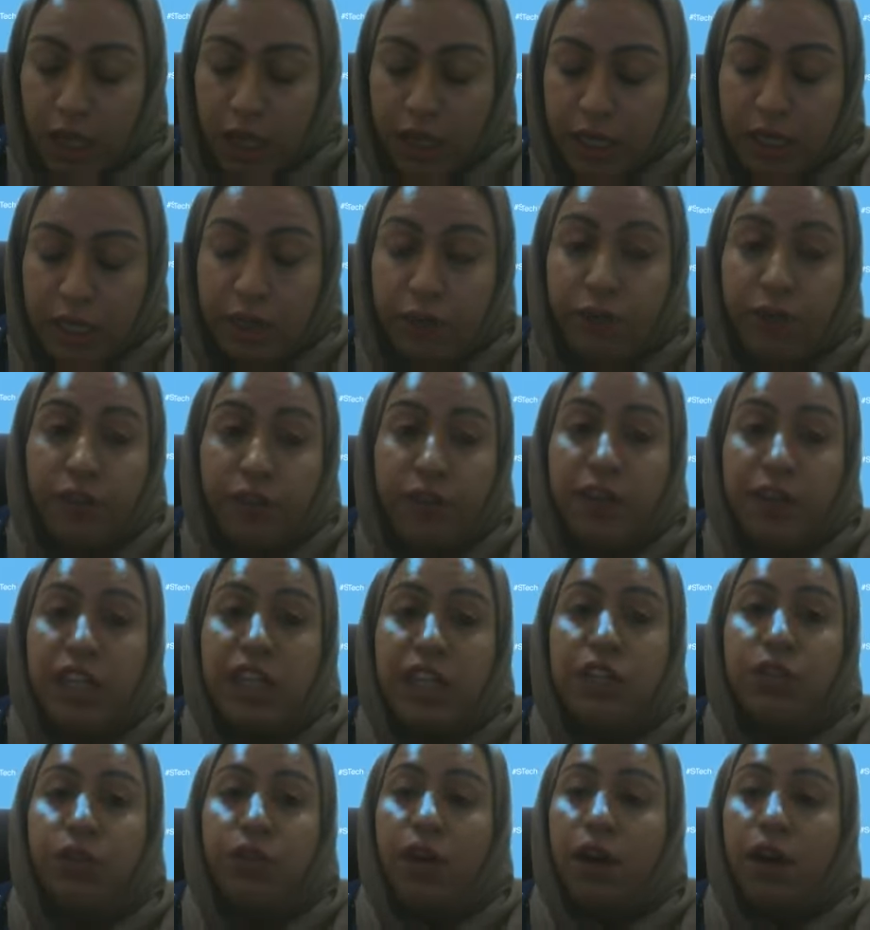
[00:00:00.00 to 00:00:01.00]
The fifth
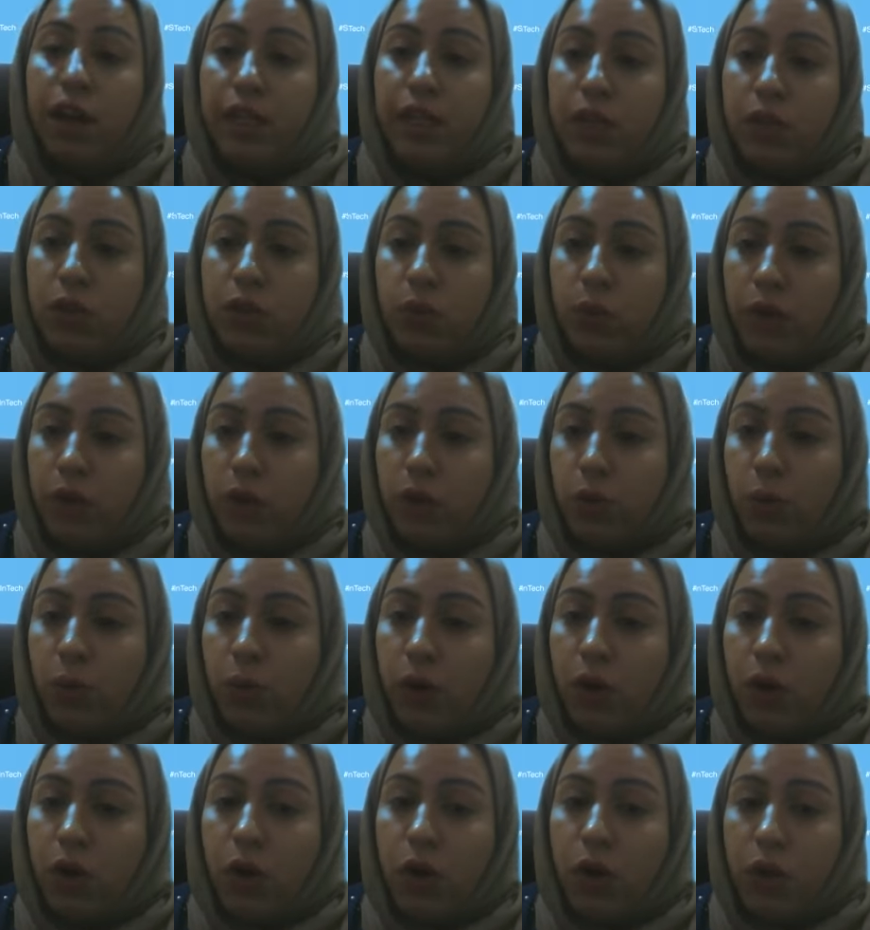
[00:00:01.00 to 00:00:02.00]
advice when you
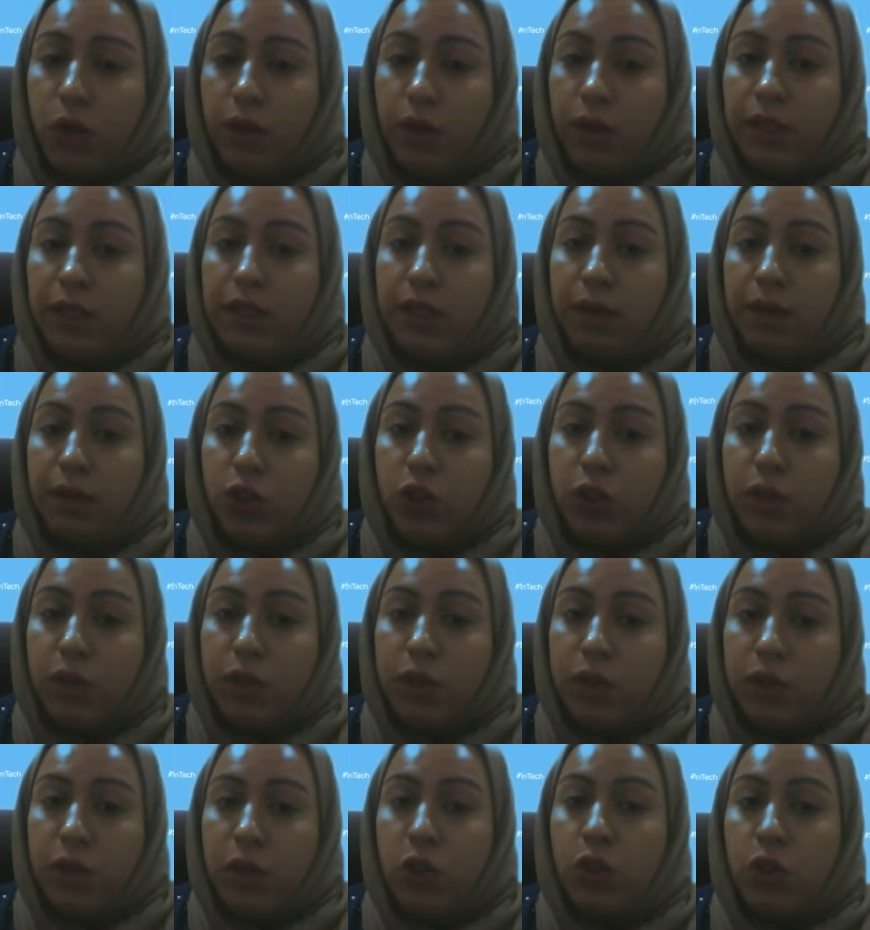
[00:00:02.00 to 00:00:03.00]
work on your
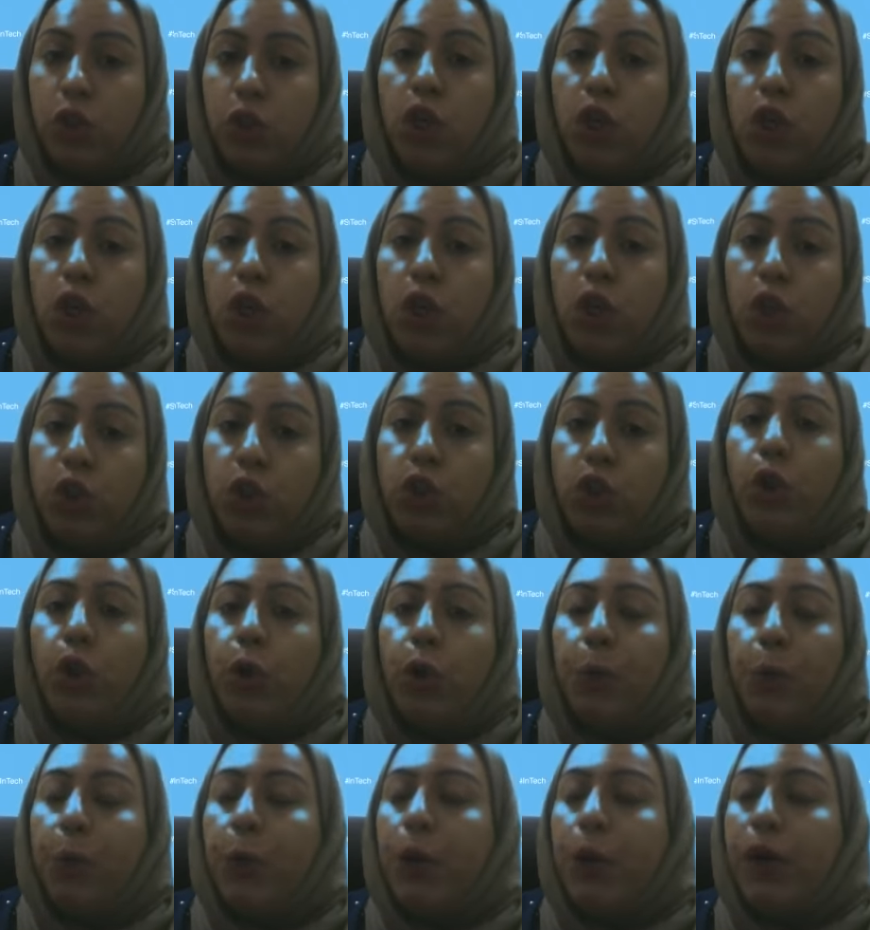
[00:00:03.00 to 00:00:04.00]
assumptions is show
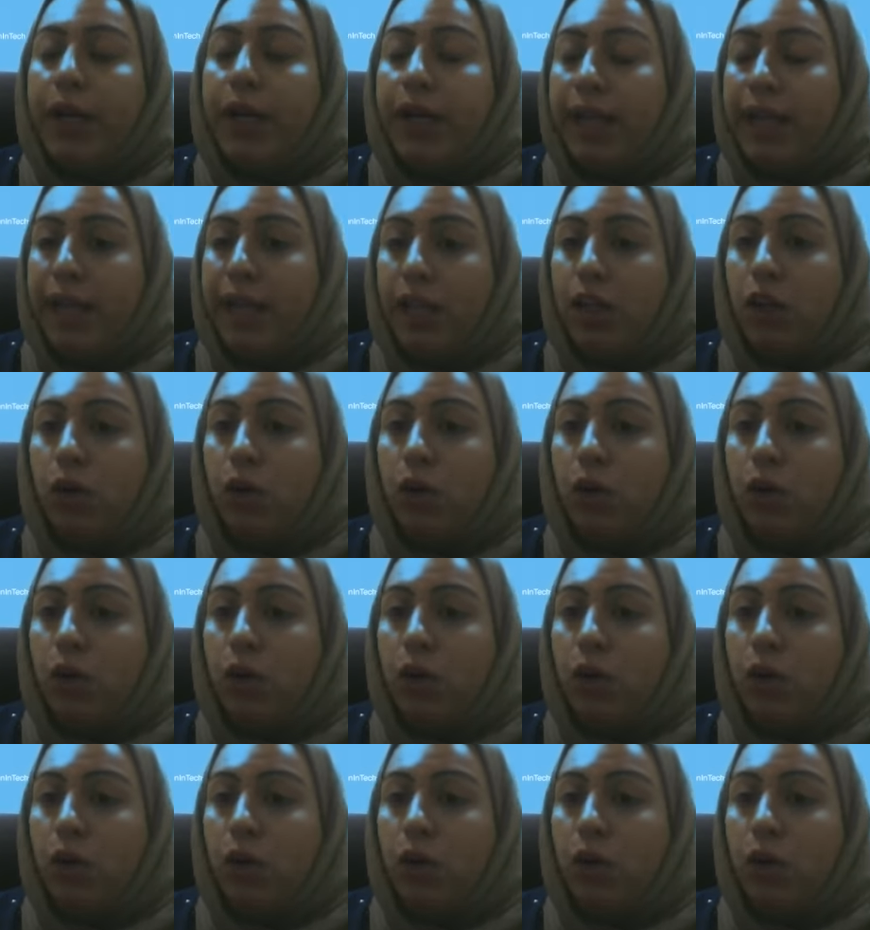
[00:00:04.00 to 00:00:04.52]
your working and your